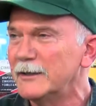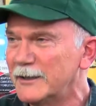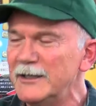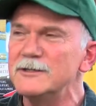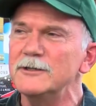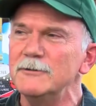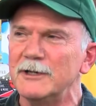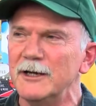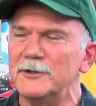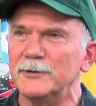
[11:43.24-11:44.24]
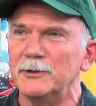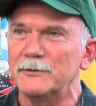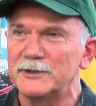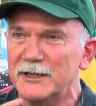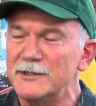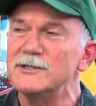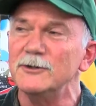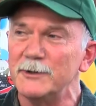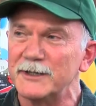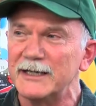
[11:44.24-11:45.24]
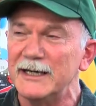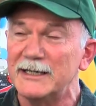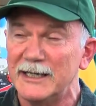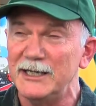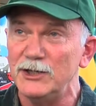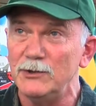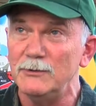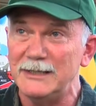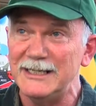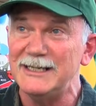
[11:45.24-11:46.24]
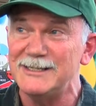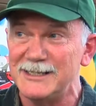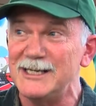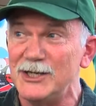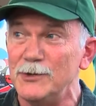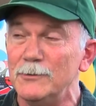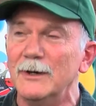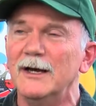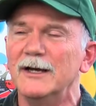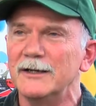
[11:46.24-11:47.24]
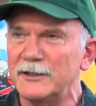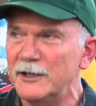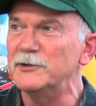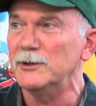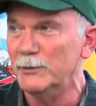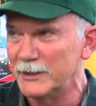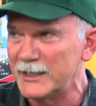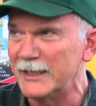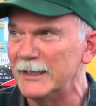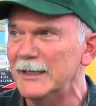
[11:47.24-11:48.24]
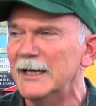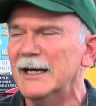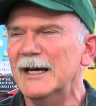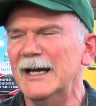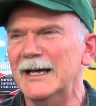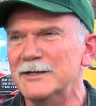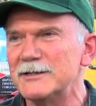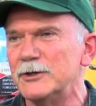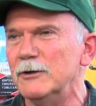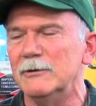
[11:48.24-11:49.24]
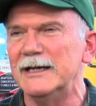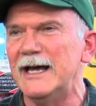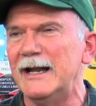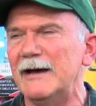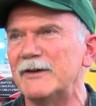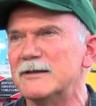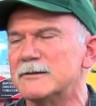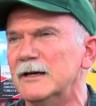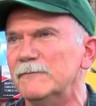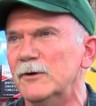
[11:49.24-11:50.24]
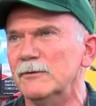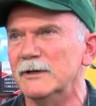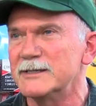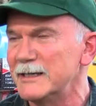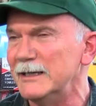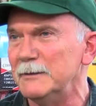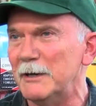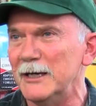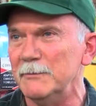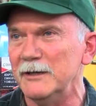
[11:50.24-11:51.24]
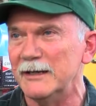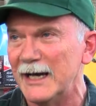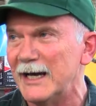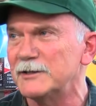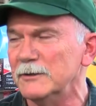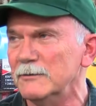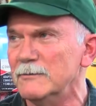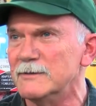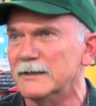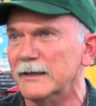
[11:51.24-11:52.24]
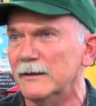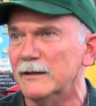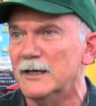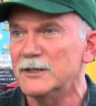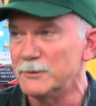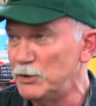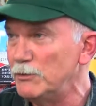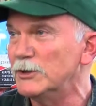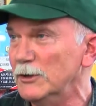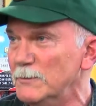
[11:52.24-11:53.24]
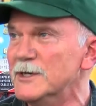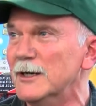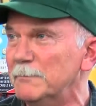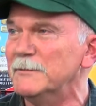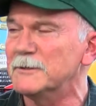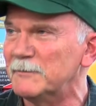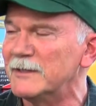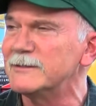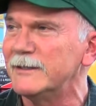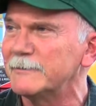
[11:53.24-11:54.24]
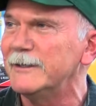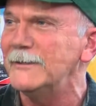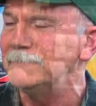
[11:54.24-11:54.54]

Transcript: Kudzu Country, kudzu with a K, K-U-D-Z-U, country with a K, and just Google that. And I've got stuff on CD Baby and iTunes and some YouTube's up and some things like that.